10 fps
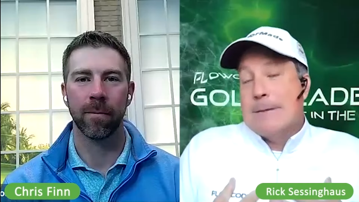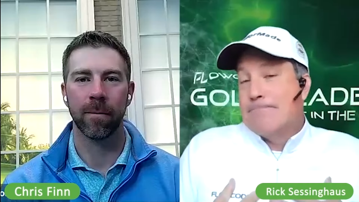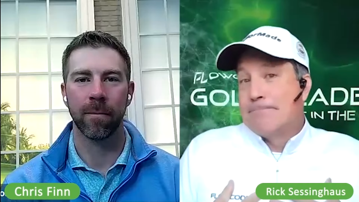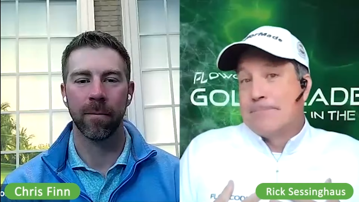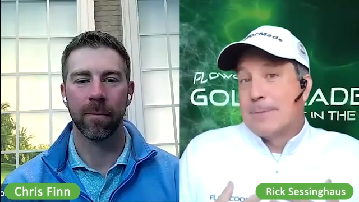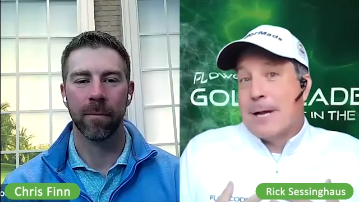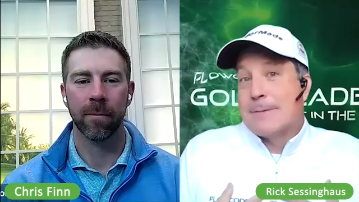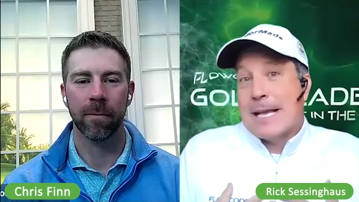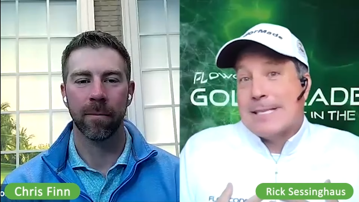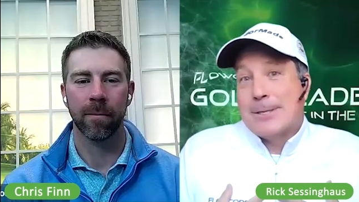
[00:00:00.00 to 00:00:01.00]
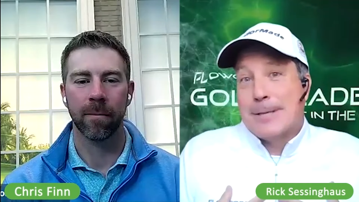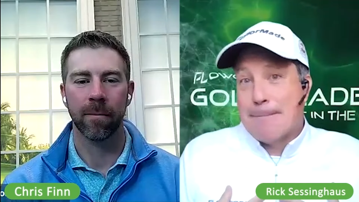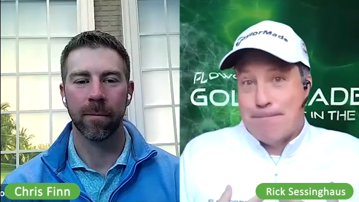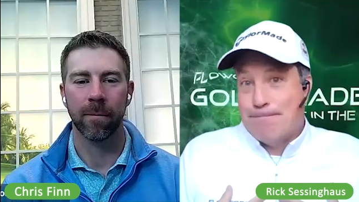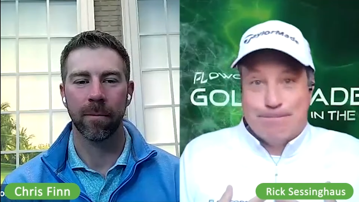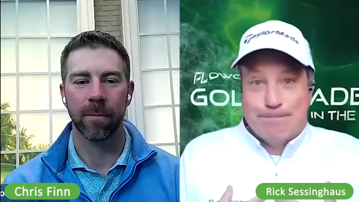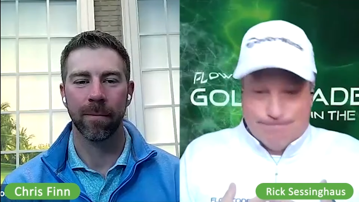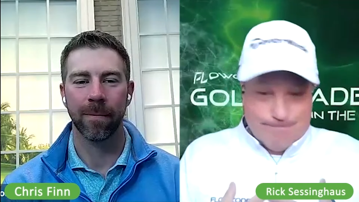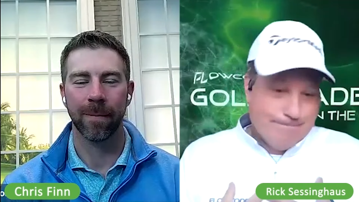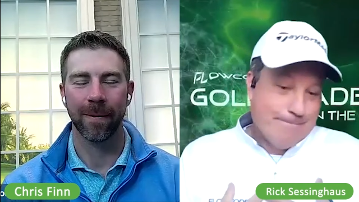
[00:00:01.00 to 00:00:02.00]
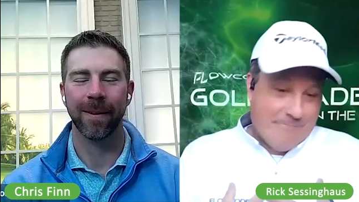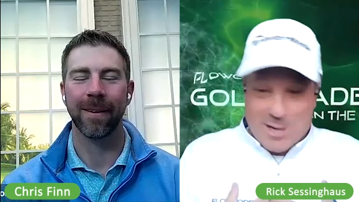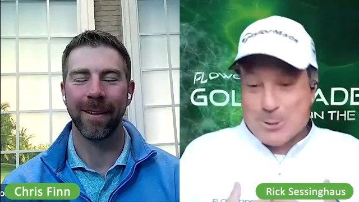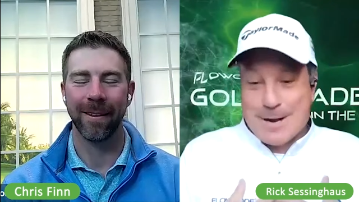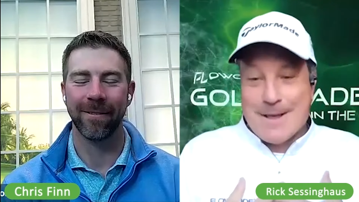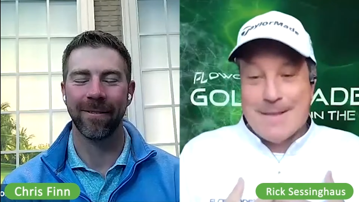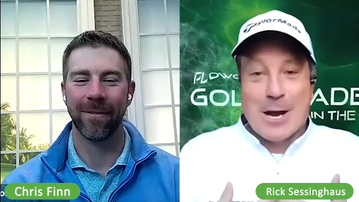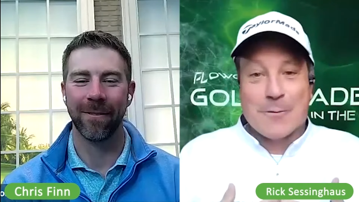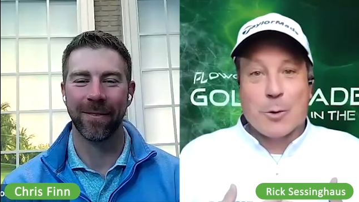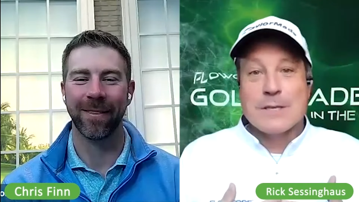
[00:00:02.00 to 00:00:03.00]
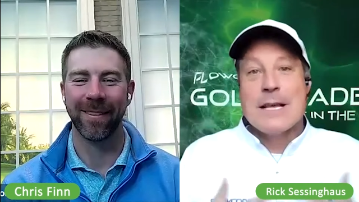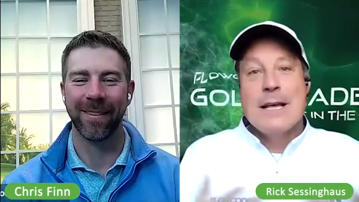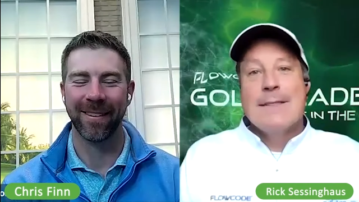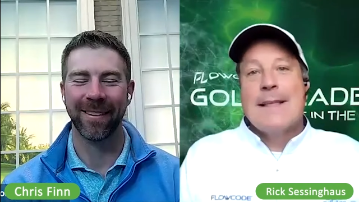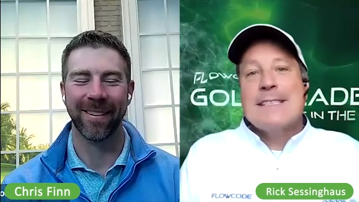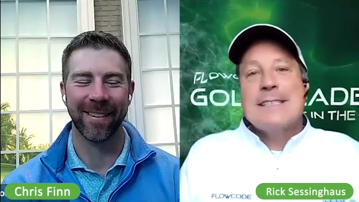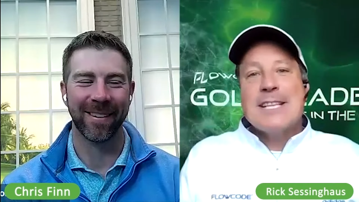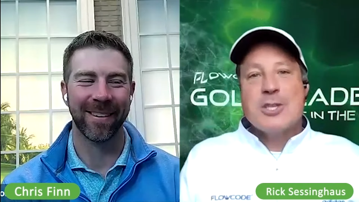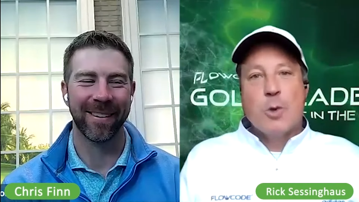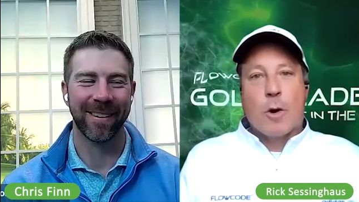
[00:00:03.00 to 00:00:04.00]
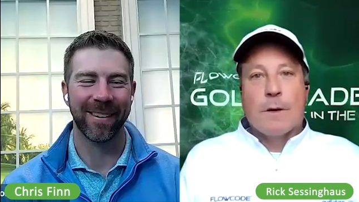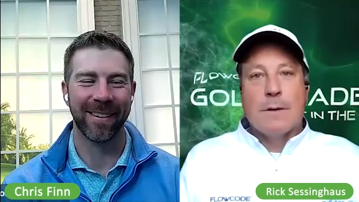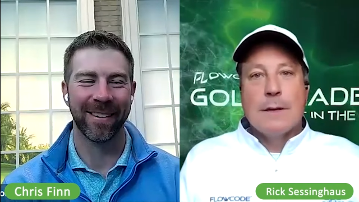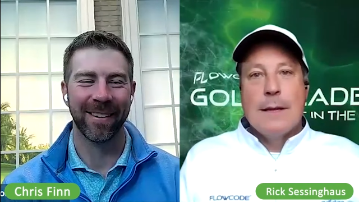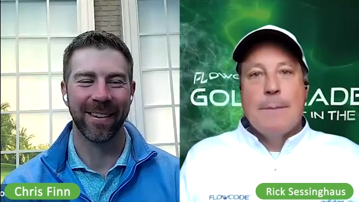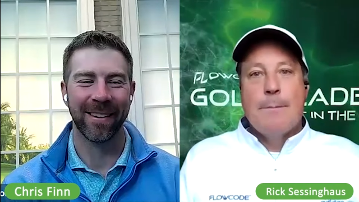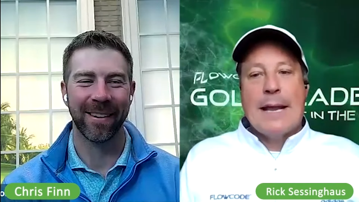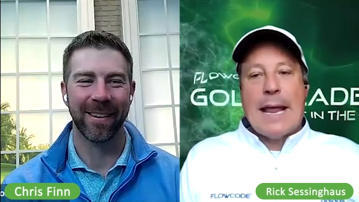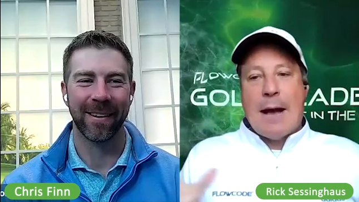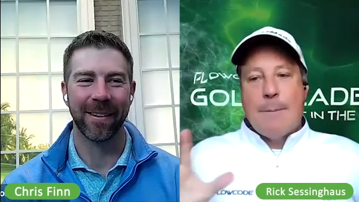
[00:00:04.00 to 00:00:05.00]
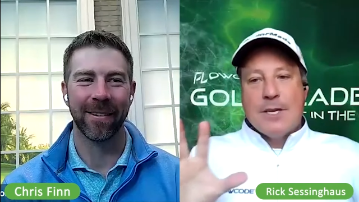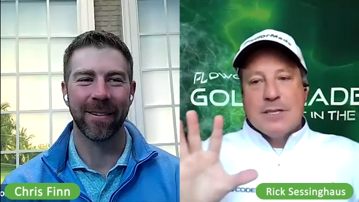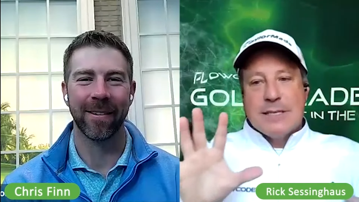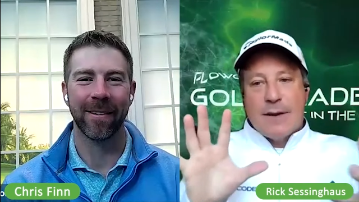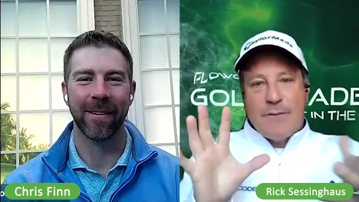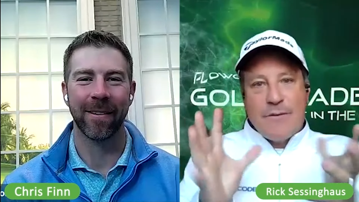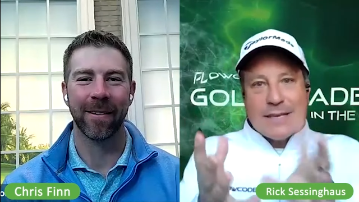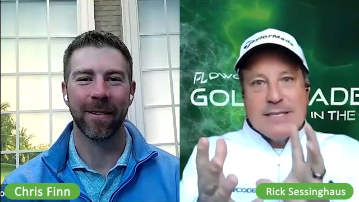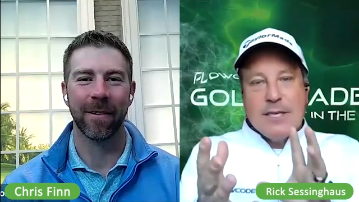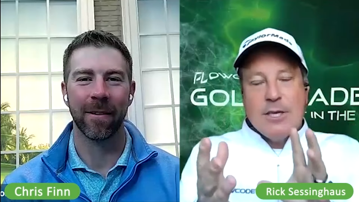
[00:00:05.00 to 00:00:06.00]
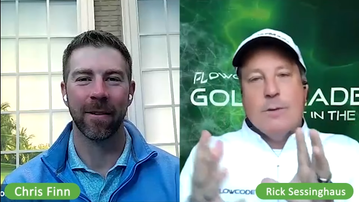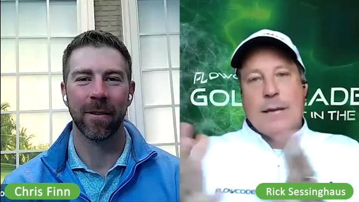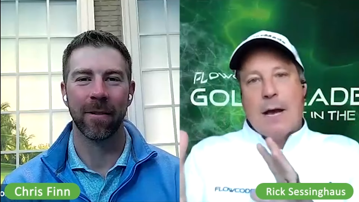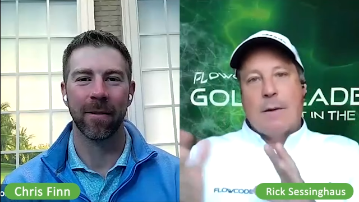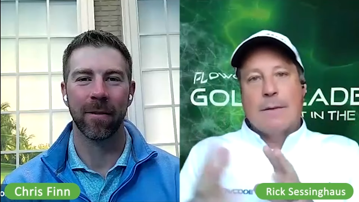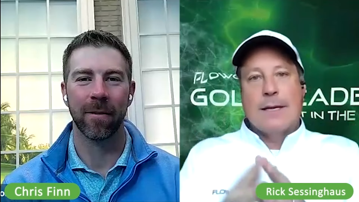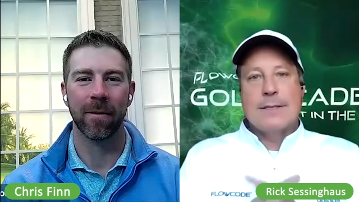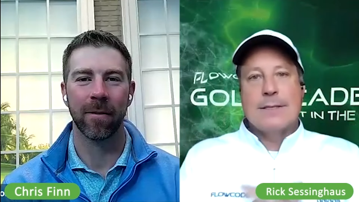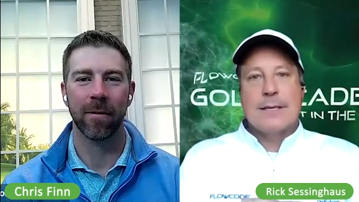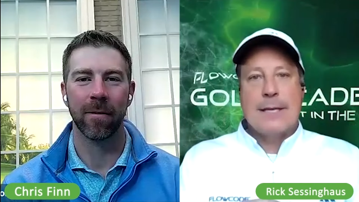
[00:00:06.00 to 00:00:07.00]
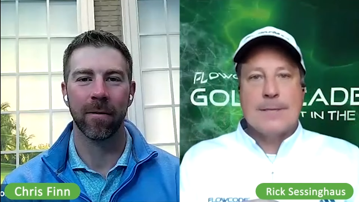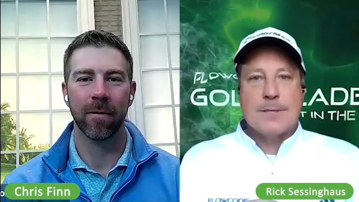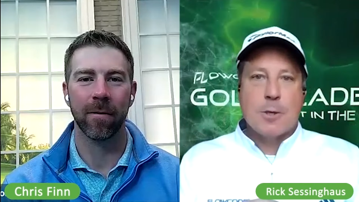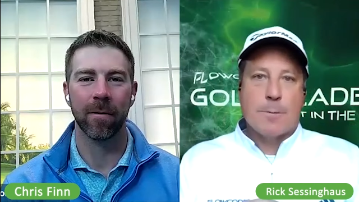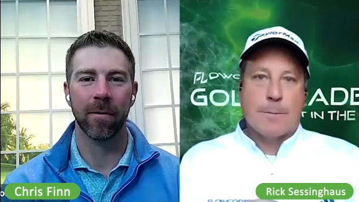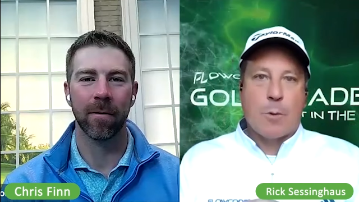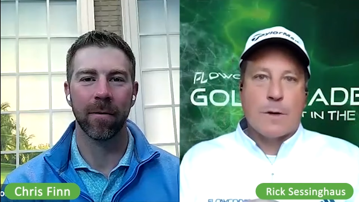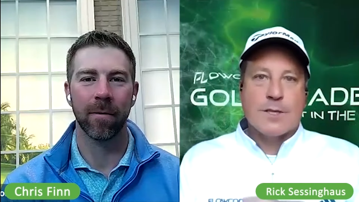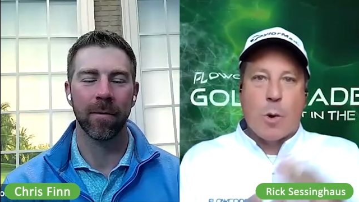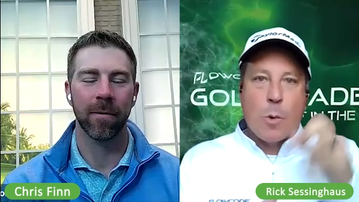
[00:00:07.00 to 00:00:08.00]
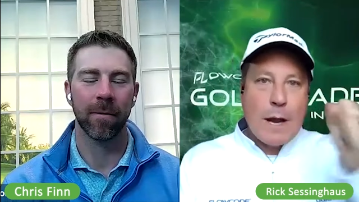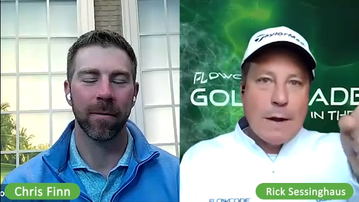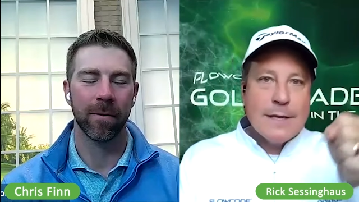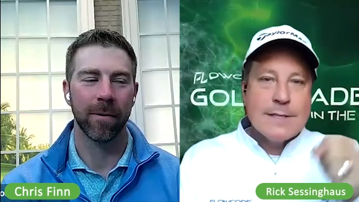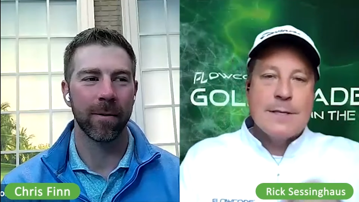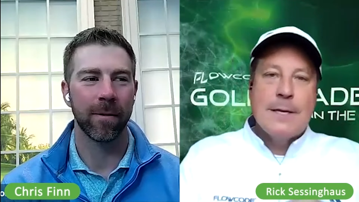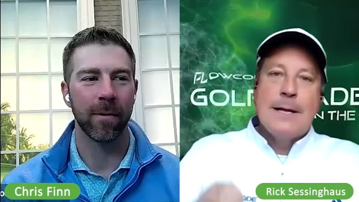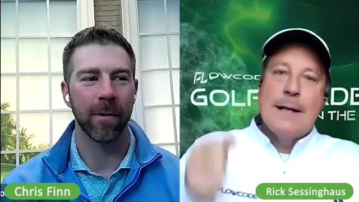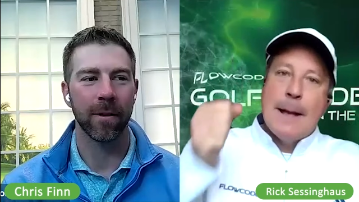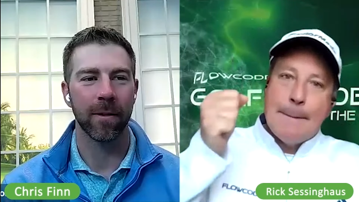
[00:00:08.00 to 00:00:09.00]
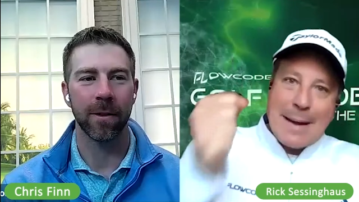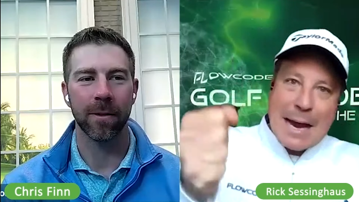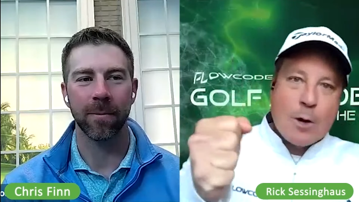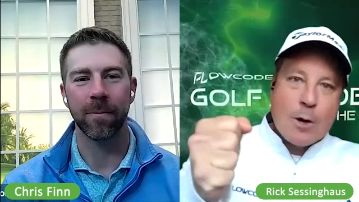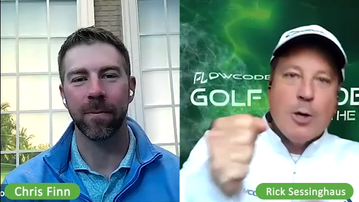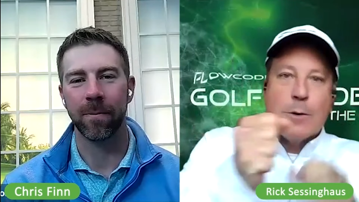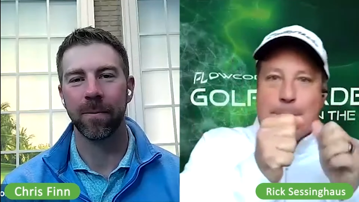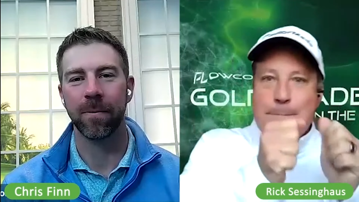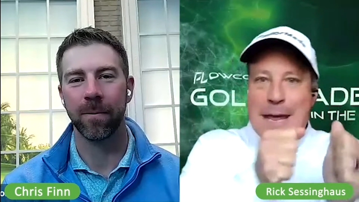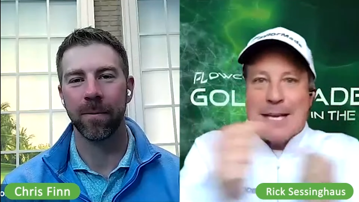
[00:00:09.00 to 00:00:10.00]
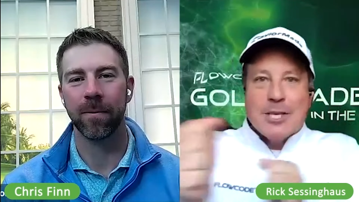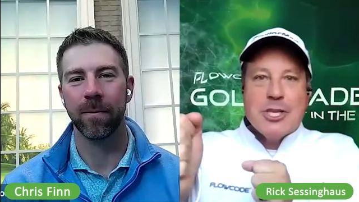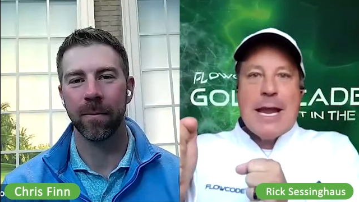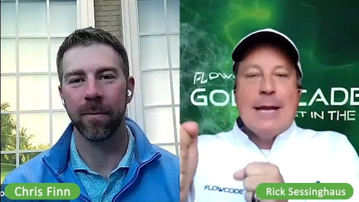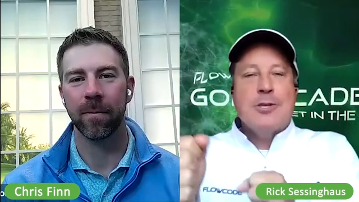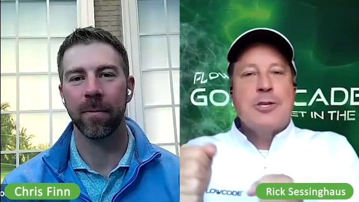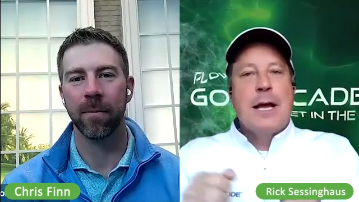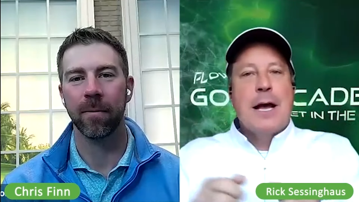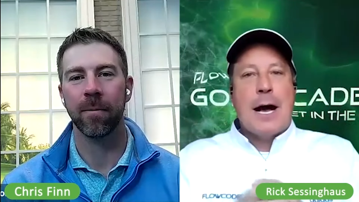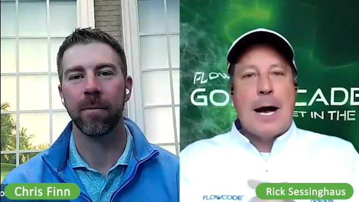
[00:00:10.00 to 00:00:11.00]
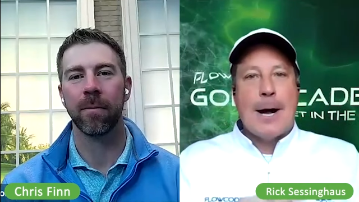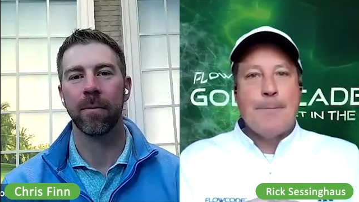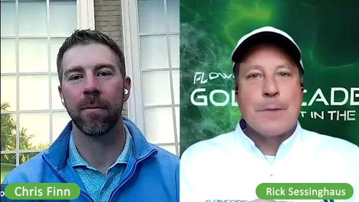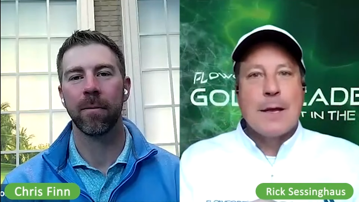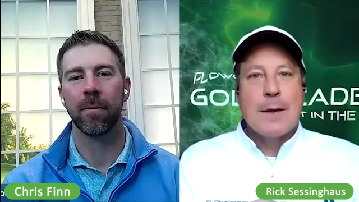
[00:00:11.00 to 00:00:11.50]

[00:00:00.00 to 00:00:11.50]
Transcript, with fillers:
Speaker 1: And sometimes I still get frustrated yep. on the golf course. That's that's normal. But how much is it affecting you now is is super important. So awareness, oh. empower. You can make a change. Um,